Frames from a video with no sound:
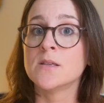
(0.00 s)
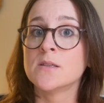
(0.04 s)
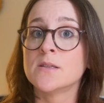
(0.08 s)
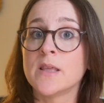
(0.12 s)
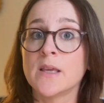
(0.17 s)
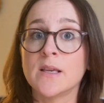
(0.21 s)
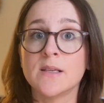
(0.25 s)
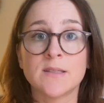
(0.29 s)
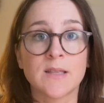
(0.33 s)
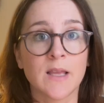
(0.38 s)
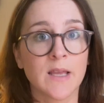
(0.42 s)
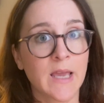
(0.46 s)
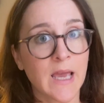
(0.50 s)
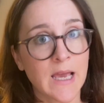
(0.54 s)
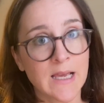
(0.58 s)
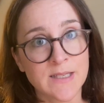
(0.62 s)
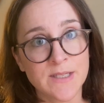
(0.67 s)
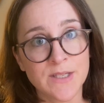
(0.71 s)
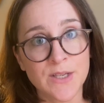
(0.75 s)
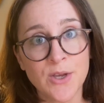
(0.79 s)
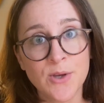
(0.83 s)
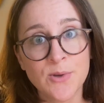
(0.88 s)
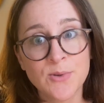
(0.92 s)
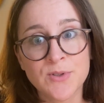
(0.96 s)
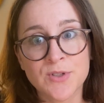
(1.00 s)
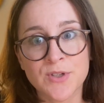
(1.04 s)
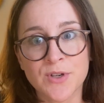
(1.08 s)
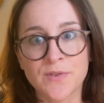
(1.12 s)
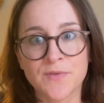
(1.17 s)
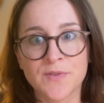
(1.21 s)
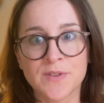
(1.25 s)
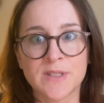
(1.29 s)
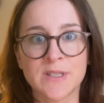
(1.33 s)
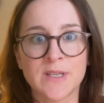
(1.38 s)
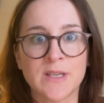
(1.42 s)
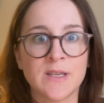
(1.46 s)
Things like SEO
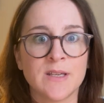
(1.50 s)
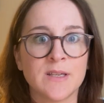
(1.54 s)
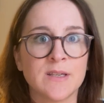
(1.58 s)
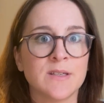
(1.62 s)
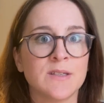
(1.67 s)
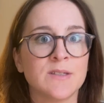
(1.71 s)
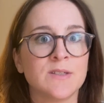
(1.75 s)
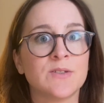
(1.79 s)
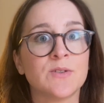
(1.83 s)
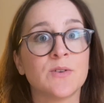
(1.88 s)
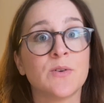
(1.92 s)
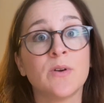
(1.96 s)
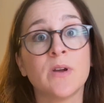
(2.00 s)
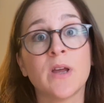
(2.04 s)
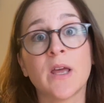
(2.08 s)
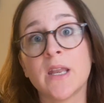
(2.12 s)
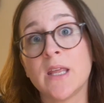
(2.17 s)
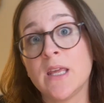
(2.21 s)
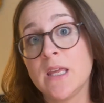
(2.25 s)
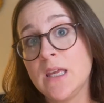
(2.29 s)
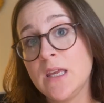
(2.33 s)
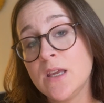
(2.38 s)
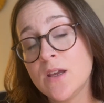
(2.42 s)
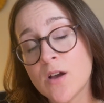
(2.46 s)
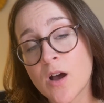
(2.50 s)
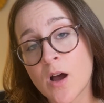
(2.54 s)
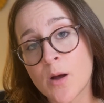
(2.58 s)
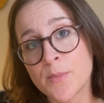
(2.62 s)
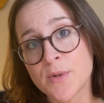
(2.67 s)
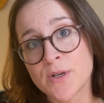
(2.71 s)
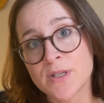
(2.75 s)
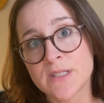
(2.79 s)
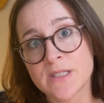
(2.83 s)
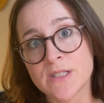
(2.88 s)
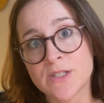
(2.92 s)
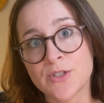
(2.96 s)
services, any
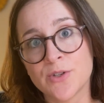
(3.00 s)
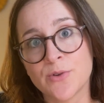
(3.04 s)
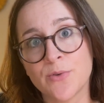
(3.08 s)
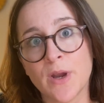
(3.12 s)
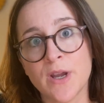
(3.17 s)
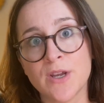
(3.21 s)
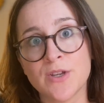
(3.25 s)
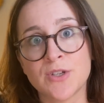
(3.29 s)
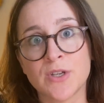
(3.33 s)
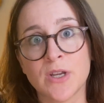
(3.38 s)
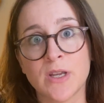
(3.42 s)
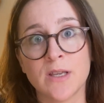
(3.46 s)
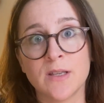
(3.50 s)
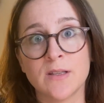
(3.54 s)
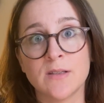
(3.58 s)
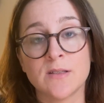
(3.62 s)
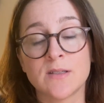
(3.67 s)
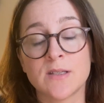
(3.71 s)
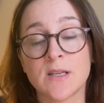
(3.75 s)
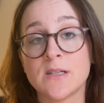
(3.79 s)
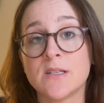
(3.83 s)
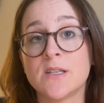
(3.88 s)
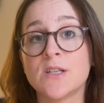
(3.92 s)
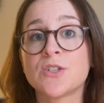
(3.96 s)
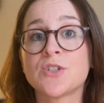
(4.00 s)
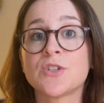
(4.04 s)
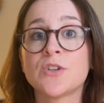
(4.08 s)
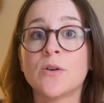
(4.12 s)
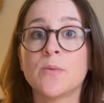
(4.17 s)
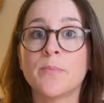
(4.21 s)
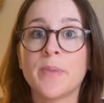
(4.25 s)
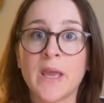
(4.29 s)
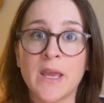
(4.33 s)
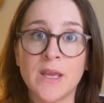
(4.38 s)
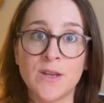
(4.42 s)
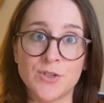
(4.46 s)
e-commerce integrations,
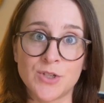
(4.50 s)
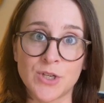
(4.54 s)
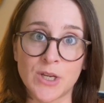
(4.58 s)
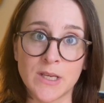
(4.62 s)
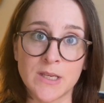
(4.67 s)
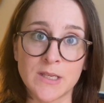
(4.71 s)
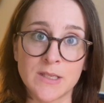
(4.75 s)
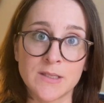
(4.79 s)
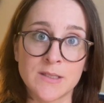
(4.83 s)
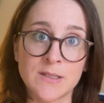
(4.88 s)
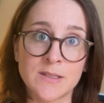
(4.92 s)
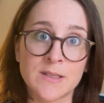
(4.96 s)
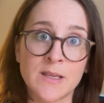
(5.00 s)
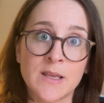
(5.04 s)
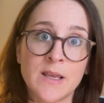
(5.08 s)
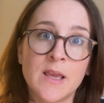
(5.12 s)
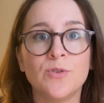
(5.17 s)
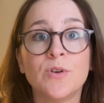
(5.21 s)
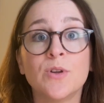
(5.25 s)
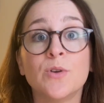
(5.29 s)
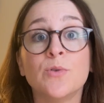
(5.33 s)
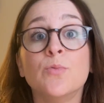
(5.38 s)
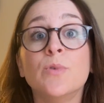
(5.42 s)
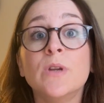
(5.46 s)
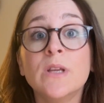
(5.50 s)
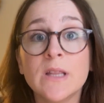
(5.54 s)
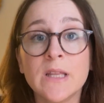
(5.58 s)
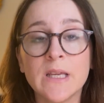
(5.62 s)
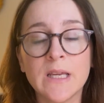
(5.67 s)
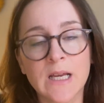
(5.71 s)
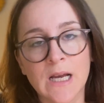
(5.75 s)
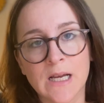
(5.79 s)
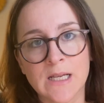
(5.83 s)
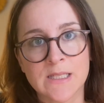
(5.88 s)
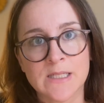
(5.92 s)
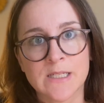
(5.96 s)
additional pages. You can really
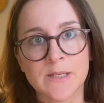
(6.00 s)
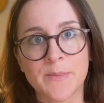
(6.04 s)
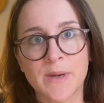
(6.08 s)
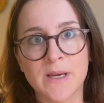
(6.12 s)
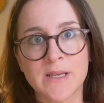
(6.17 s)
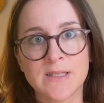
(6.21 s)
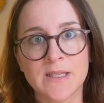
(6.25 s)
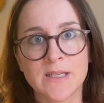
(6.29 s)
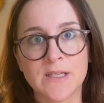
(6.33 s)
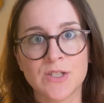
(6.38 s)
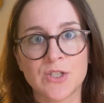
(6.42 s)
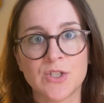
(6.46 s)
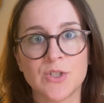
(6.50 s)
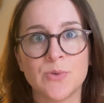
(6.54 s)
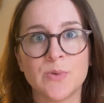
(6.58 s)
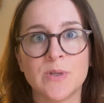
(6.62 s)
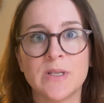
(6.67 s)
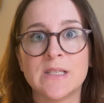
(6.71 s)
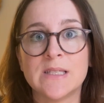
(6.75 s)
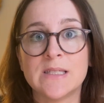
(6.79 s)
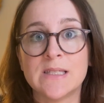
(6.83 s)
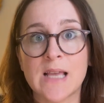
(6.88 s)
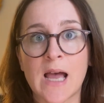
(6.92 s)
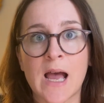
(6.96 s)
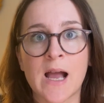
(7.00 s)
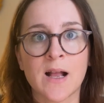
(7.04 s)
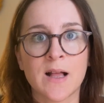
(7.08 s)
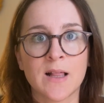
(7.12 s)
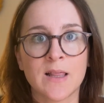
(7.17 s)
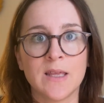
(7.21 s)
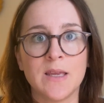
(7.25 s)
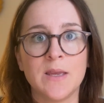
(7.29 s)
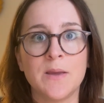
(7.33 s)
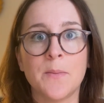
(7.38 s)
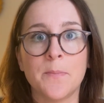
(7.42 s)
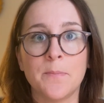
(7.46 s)
customize it to
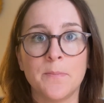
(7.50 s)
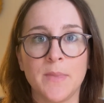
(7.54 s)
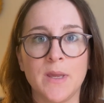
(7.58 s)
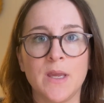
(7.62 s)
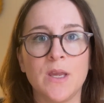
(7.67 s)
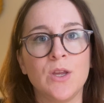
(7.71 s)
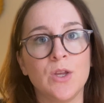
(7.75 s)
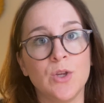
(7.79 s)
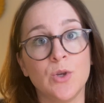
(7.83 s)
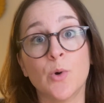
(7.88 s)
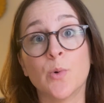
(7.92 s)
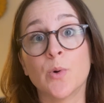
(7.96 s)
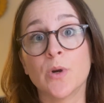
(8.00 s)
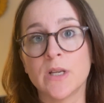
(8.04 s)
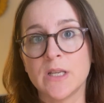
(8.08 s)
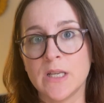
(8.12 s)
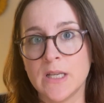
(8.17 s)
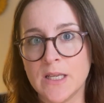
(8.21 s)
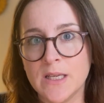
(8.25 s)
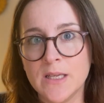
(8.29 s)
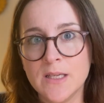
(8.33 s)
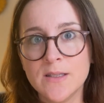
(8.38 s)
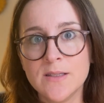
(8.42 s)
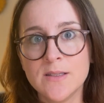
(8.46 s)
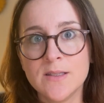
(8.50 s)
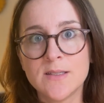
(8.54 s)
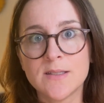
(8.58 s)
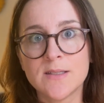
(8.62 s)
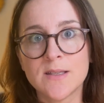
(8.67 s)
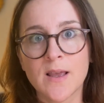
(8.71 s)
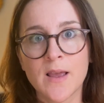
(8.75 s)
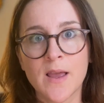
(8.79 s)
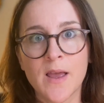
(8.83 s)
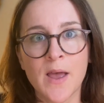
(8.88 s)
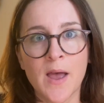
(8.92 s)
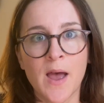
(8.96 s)
exactly meet your needs.